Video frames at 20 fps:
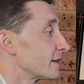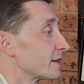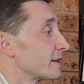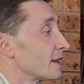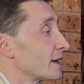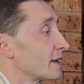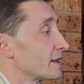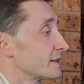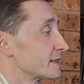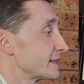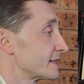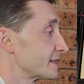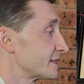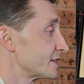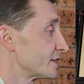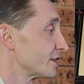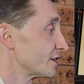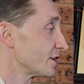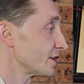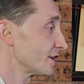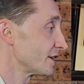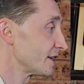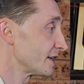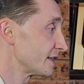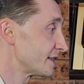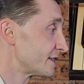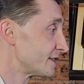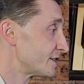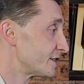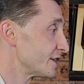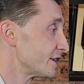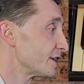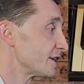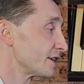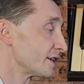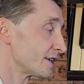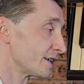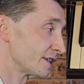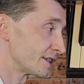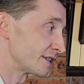then C, D,
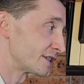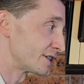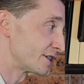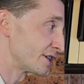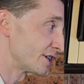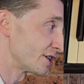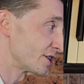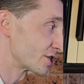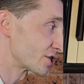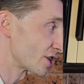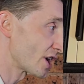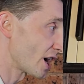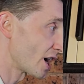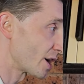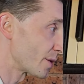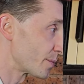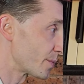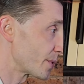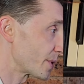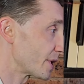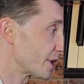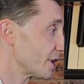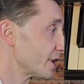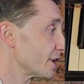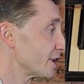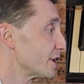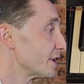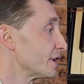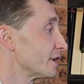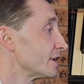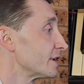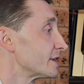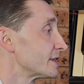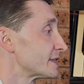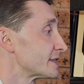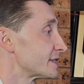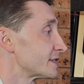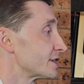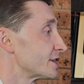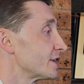D sharp, E,
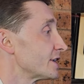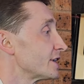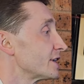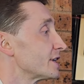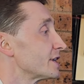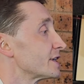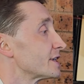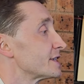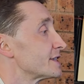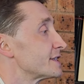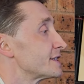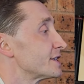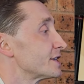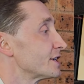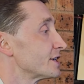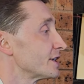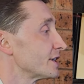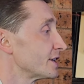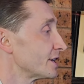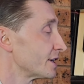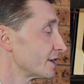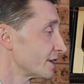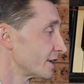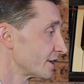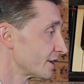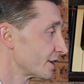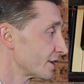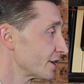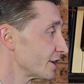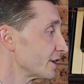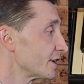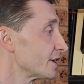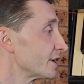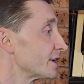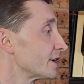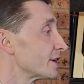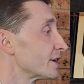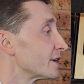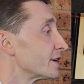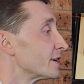C, D,
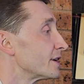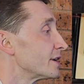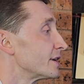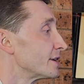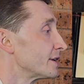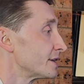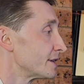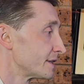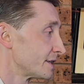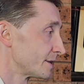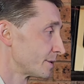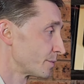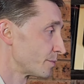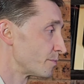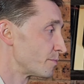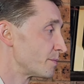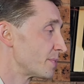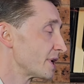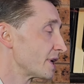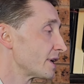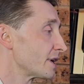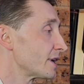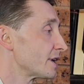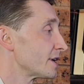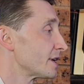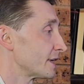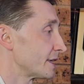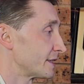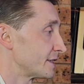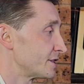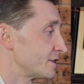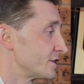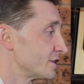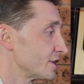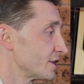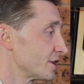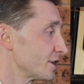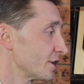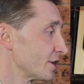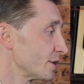E, B, D,
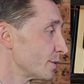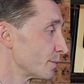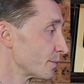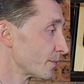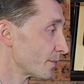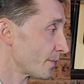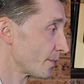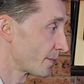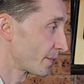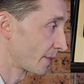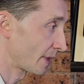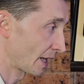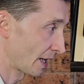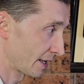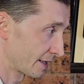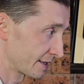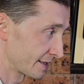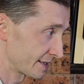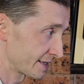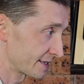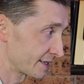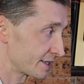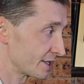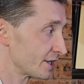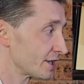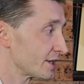C,